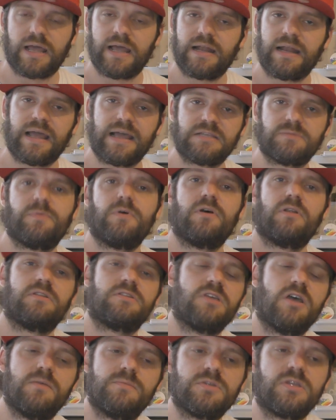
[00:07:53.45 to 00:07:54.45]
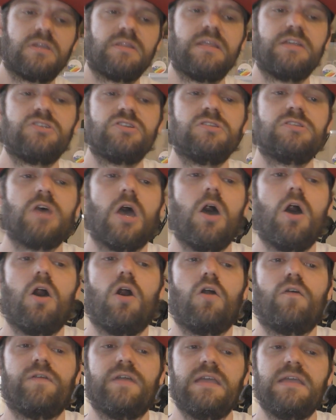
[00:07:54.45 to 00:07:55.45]
and as per the terms and conditions
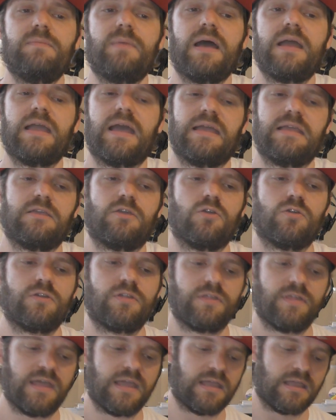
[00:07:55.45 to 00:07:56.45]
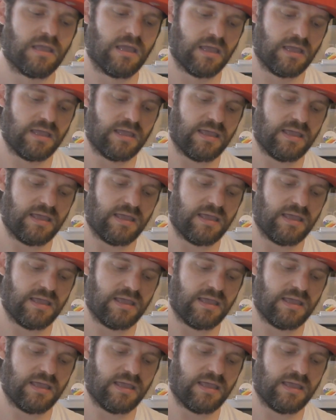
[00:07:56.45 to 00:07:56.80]
of eBay, a good thing,